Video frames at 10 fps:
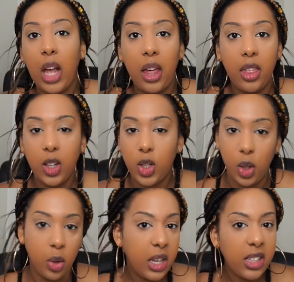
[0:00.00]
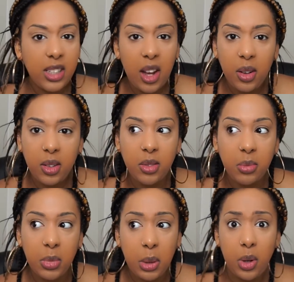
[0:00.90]
I think 2 years now,
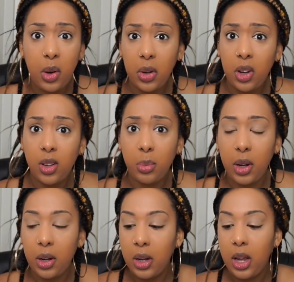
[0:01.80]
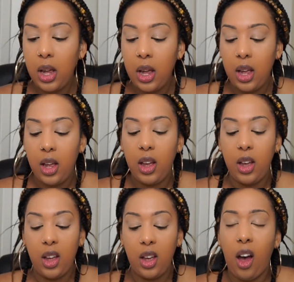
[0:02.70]
maybe longer, but
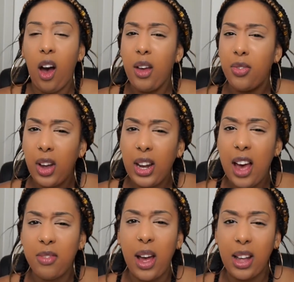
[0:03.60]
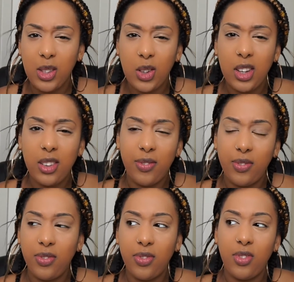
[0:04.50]
I finally have my hands on it.
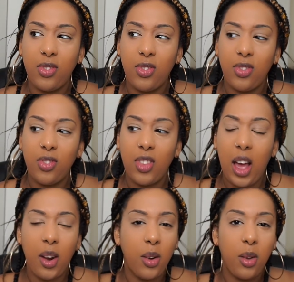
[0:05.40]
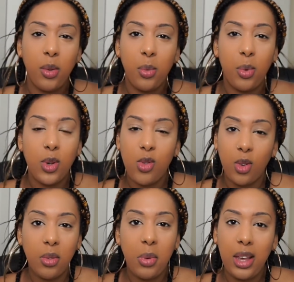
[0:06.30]
I don't know what's
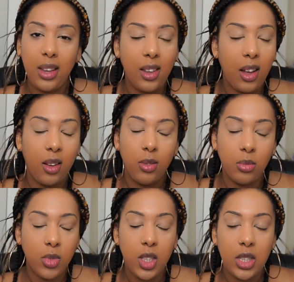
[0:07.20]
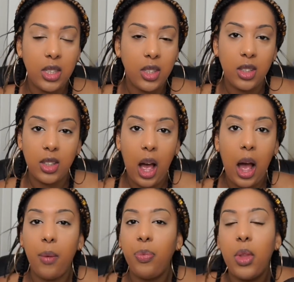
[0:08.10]
wrong with me. I'm just,
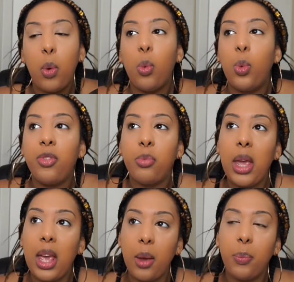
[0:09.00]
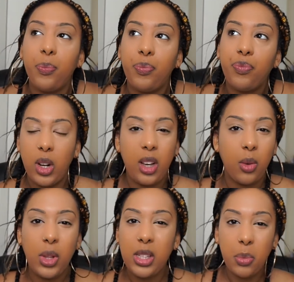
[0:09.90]
with me,
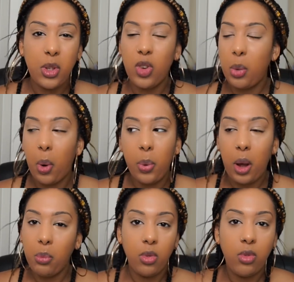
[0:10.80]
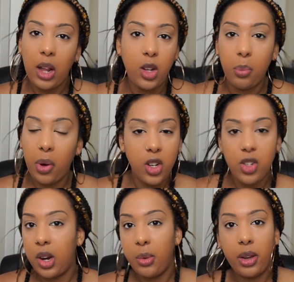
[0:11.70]
when something's really popular, I don't buy it
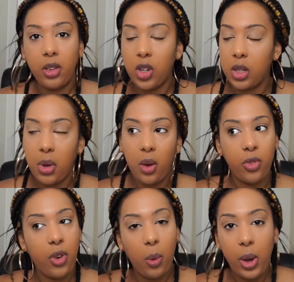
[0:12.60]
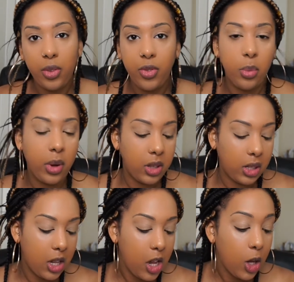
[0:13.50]
straight away. Trust me, I'll wait a few
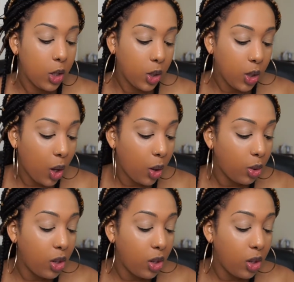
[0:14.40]
months. So